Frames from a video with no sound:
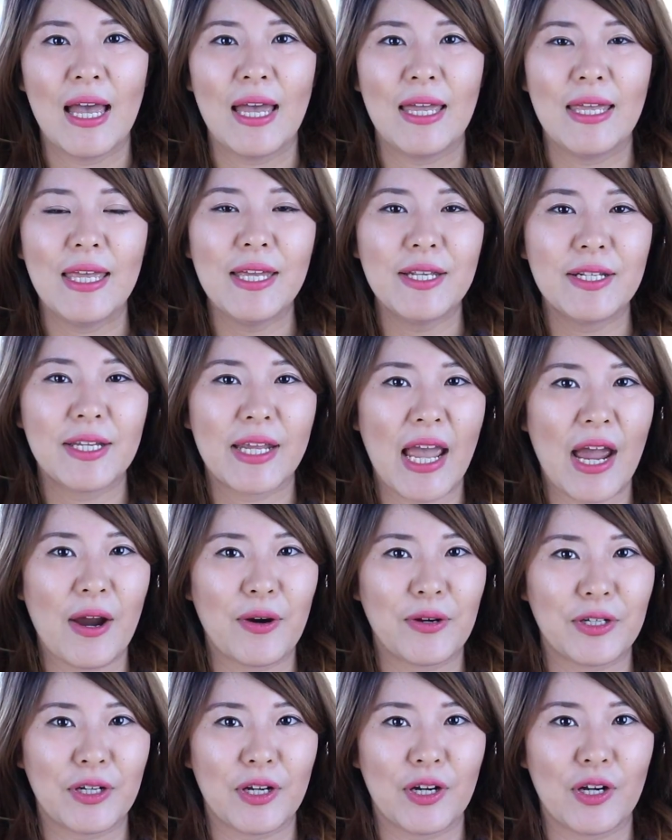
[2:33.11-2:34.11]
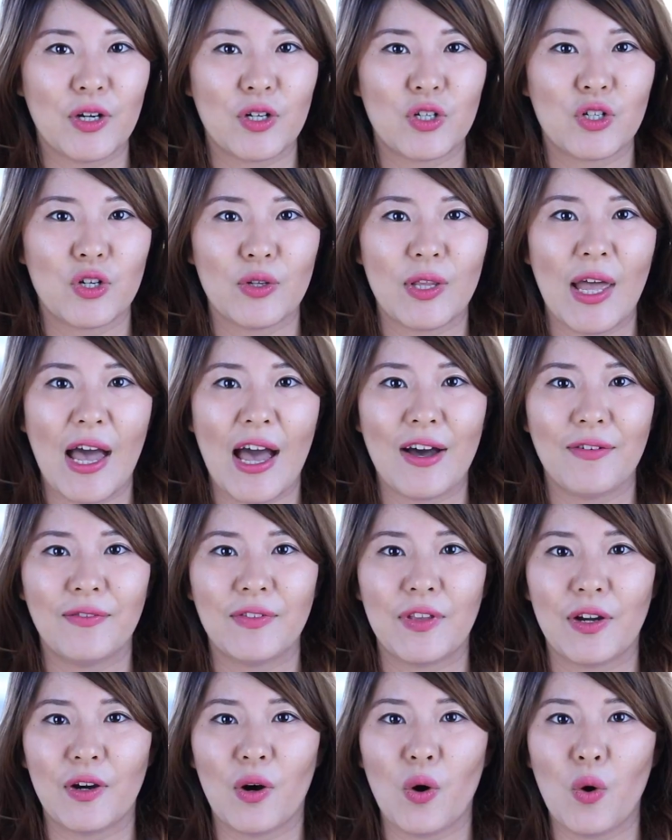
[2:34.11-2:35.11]
Each character should have
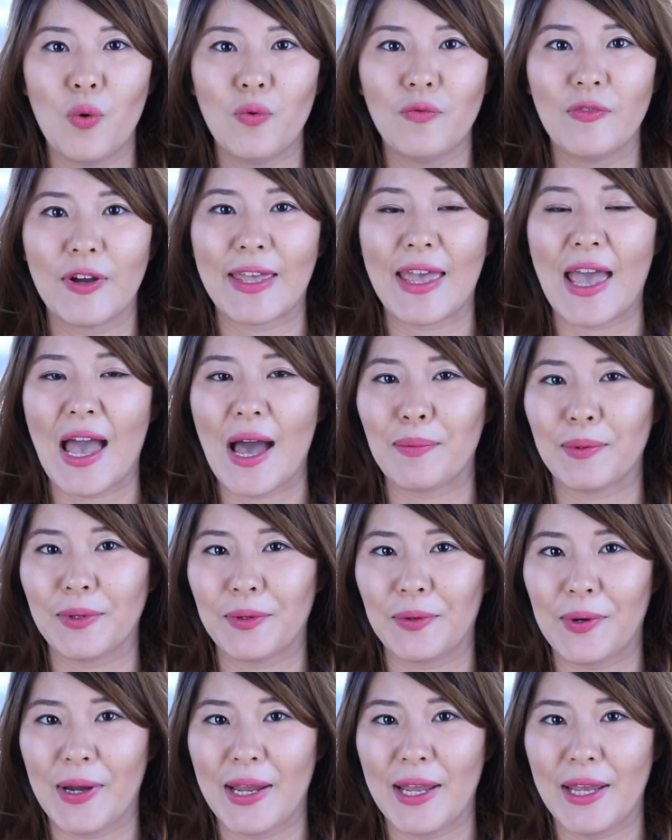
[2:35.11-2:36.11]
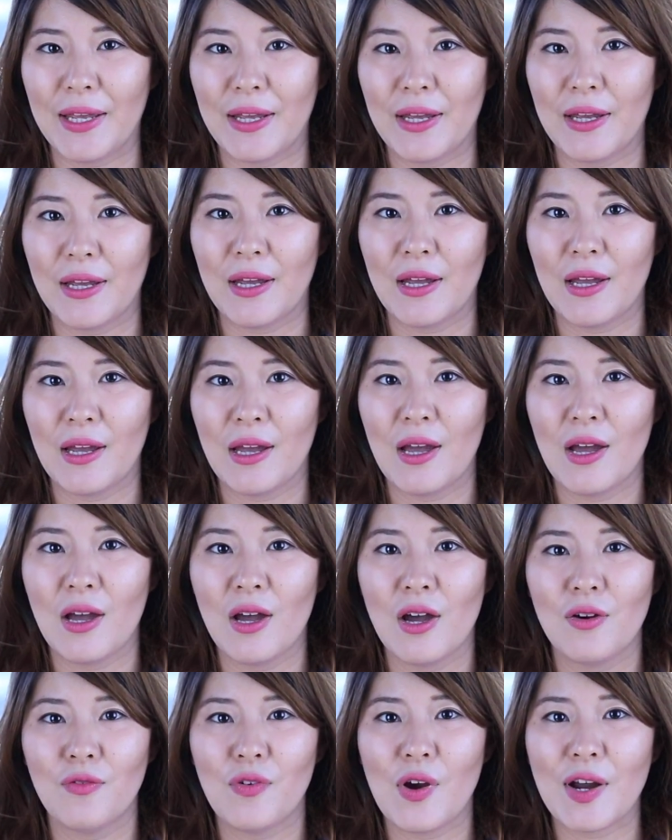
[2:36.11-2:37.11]
their own vocabulary.
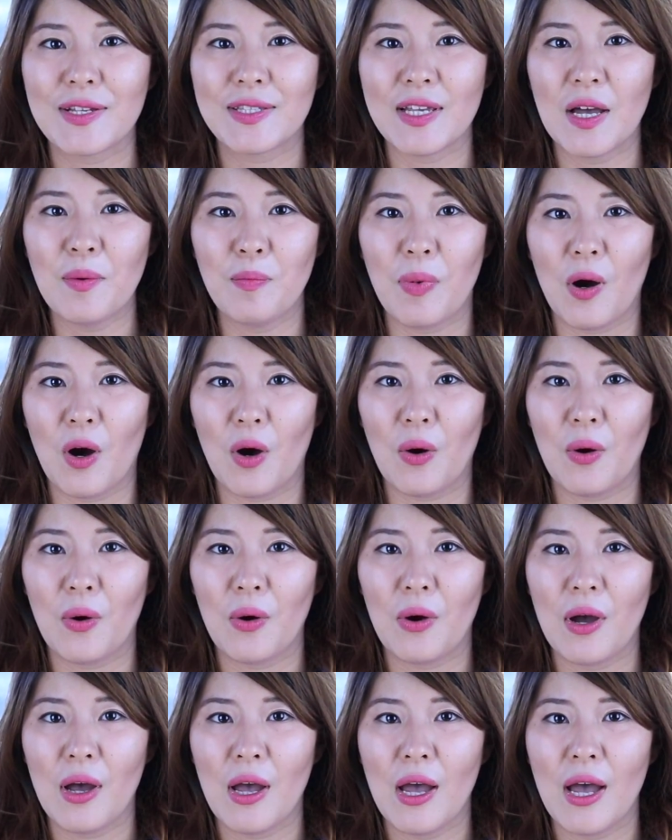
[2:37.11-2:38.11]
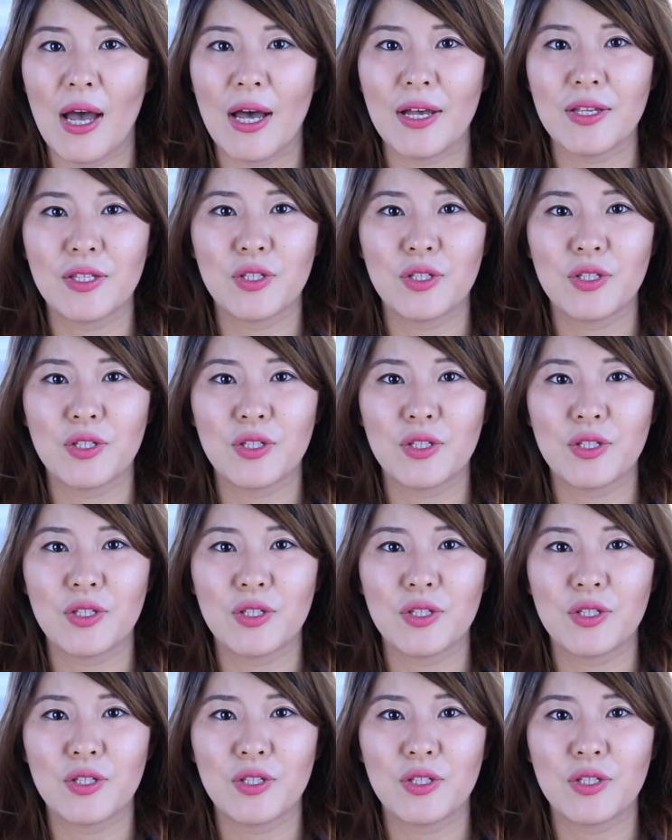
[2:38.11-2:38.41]
For example, a